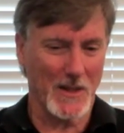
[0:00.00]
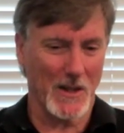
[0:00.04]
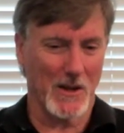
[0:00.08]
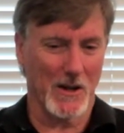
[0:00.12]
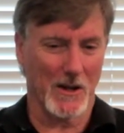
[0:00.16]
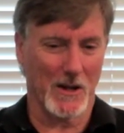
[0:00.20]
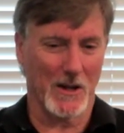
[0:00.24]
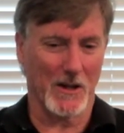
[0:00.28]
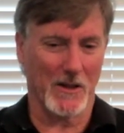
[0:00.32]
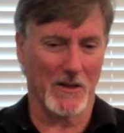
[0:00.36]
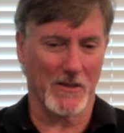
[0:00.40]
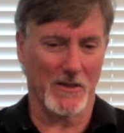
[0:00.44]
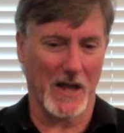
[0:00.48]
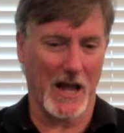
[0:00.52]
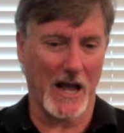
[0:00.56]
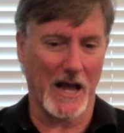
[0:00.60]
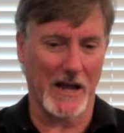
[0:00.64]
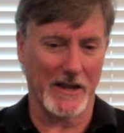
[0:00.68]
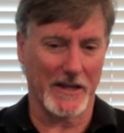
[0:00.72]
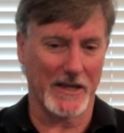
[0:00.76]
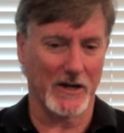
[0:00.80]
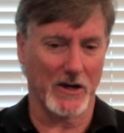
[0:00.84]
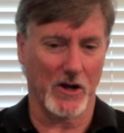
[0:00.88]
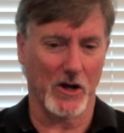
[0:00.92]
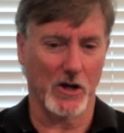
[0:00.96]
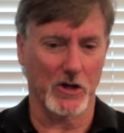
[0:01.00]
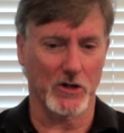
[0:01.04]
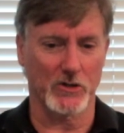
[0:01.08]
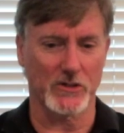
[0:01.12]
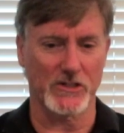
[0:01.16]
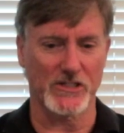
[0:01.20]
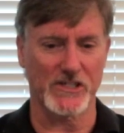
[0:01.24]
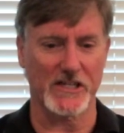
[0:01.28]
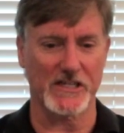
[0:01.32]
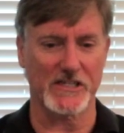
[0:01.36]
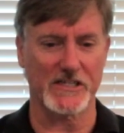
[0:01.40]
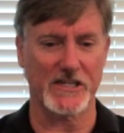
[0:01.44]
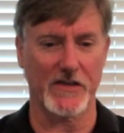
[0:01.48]
uh, I get
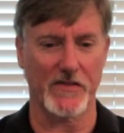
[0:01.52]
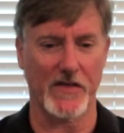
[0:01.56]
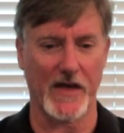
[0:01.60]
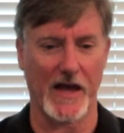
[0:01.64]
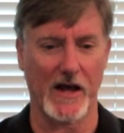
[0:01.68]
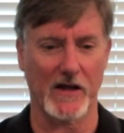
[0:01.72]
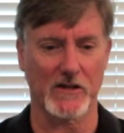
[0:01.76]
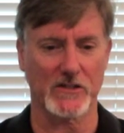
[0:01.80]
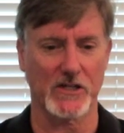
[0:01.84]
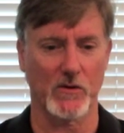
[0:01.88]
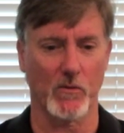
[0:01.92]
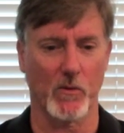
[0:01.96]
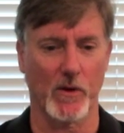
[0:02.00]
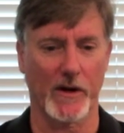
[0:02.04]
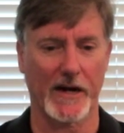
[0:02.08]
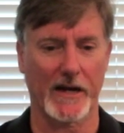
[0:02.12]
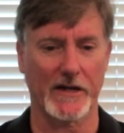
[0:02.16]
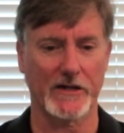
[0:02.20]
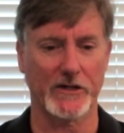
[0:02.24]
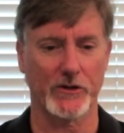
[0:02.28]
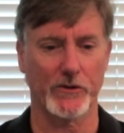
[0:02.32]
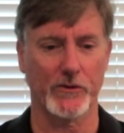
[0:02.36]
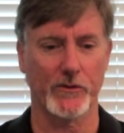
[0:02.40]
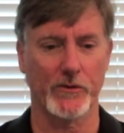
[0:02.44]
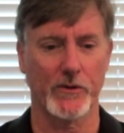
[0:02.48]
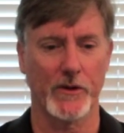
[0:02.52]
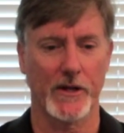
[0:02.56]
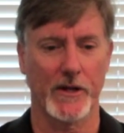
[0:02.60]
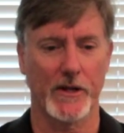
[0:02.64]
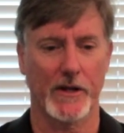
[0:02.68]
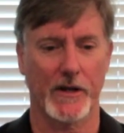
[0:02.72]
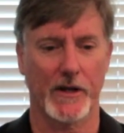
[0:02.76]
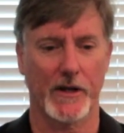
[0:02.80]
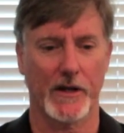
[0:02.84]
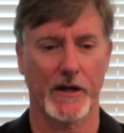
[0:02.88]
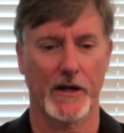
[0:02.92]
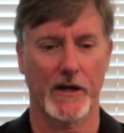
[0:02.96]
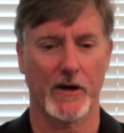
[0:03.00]
160,000 when I do
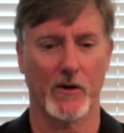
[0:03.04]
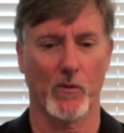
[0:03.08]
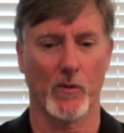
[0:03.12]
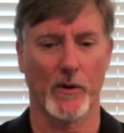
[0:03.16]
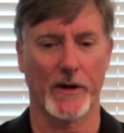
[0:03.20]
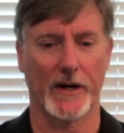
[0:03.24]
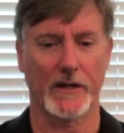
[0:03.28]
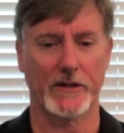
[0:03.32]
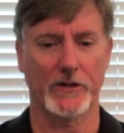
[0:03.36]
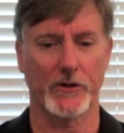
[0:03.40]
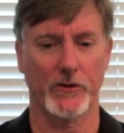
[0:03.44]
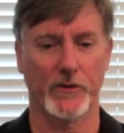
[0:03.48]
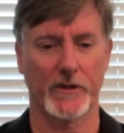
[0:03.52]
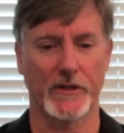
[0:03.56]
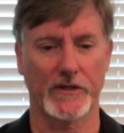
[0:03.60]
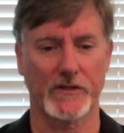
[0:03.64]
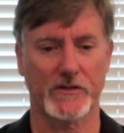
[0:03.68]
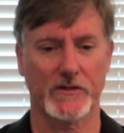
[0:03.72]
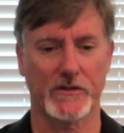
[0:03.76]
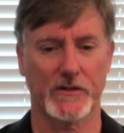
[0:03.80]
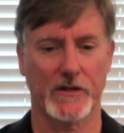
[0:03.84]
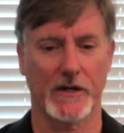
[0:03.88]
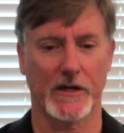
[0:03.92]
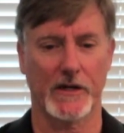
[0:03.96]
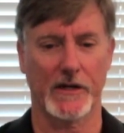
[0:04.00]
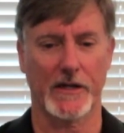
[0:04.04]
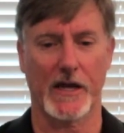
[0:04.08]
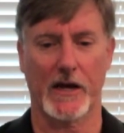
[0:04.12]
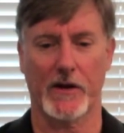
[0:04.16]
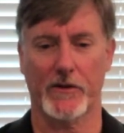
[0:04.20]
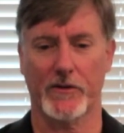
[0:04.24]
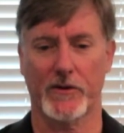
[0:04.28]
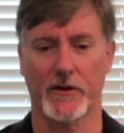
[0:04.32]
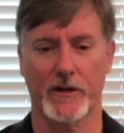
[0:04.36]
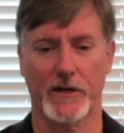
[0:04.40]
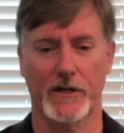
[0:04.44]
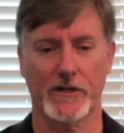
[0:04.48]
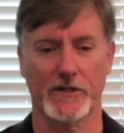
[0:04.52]
uh, when I do this uh,
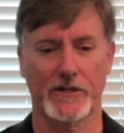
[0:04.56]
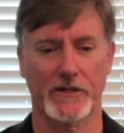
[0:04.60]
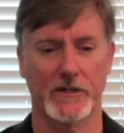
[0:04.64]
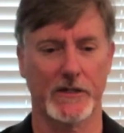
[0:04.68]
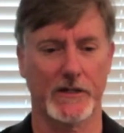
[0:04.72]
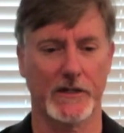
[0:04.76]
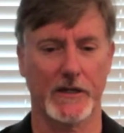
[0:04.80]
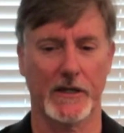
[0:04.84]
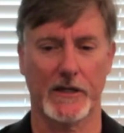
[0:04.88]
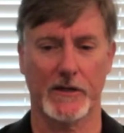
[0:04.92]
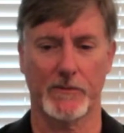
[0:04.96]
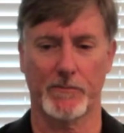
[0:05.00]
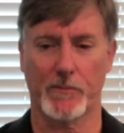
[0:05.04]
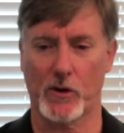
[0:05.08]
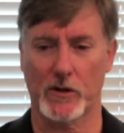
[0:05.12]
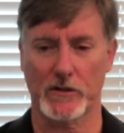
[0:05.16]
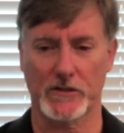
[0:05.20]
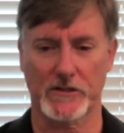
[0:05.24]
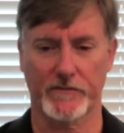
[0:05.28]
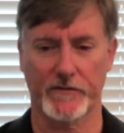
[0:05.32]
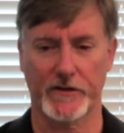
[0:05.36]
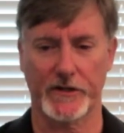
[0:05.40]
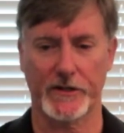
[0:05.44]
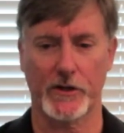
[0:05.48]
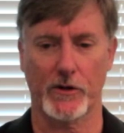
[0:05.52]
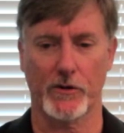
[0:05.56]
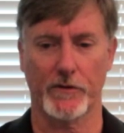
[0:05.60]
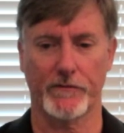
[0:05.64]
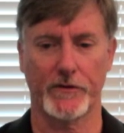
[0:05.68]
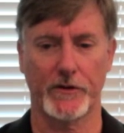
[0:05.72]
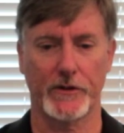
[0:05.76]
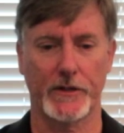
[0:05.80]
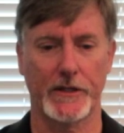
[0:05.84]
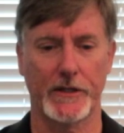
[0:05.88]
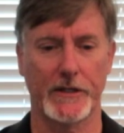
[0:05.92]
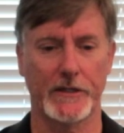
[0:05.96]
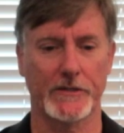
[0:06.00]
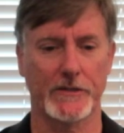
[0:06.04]
calculation. And again, pause the video if
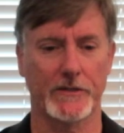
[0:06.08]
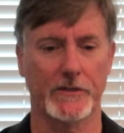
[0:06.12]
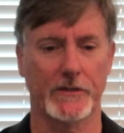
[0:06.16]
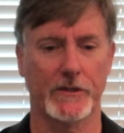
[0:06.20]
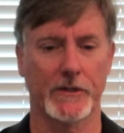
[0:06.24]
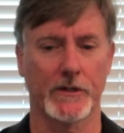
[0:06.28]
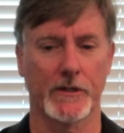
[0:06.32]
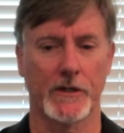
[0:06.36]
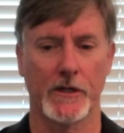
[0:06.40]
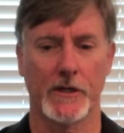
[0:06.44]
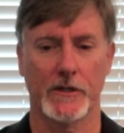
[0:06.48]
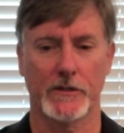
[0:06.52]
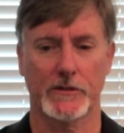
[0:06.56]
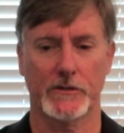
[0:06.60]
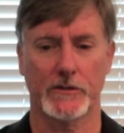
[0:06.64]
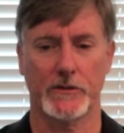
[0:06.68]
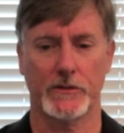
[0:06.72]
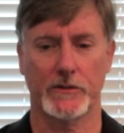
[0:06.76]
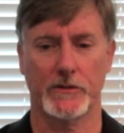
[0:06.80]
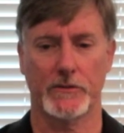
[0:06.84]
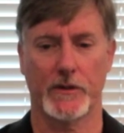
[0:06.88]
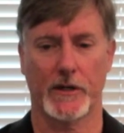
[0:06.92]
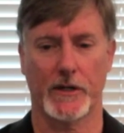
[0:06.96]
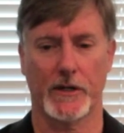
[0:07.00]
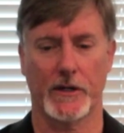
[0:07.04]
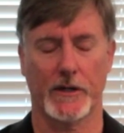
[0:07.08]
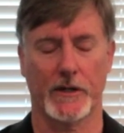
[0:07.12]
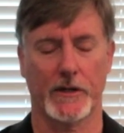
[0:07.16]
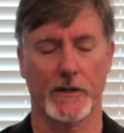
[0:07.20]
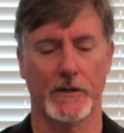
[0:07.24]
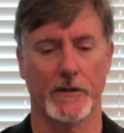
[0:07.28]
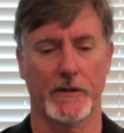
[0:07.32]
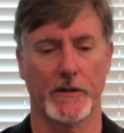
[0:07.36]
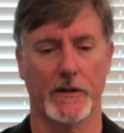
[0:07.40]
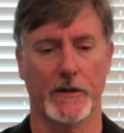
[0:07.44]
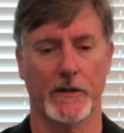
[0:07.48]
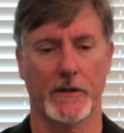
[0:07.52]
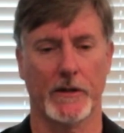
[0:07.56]
you need to to, to uh,
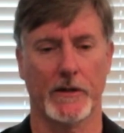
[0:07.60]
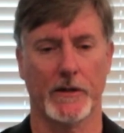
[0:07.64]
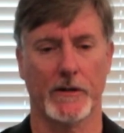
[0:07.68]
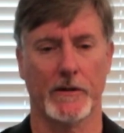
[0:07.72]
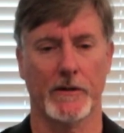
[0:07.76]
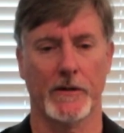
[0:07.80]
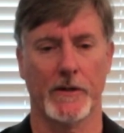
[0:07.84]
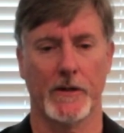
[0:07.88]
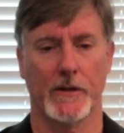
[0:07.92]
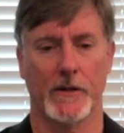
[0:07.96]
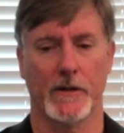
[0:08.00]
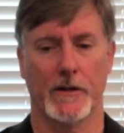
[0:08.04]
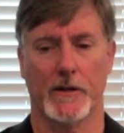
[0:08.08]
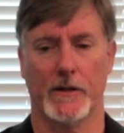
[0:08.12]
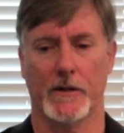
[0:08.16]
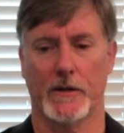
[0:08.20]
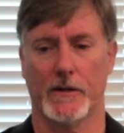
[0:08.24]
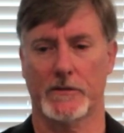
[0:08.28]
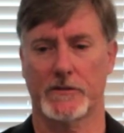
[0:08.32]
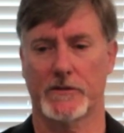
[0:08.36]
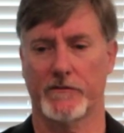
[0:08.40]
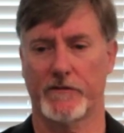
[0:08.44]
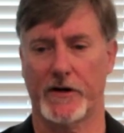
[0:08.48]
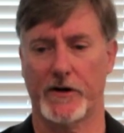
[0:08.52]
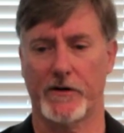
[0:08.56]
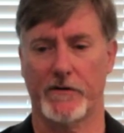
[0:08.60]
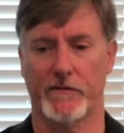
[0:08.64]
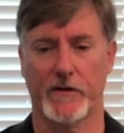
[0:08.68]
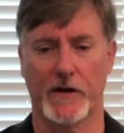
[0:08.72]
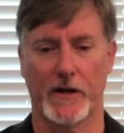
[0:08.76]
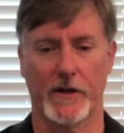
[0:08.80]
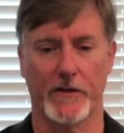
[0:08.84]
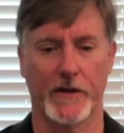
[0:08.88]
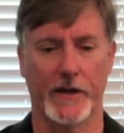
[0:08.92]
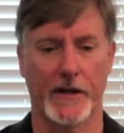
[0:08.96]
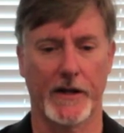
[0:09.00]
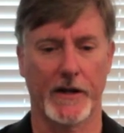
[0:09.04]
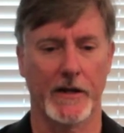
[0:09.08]
uh, uh, to
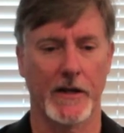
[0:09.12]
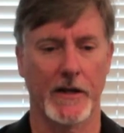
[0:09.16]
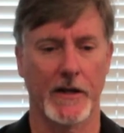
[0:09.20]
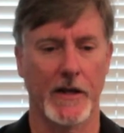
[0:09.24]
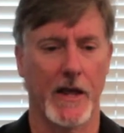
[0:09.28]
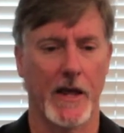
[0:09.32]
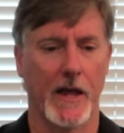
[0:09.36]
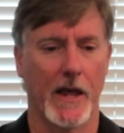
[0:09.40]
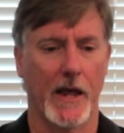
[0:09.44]
verify that.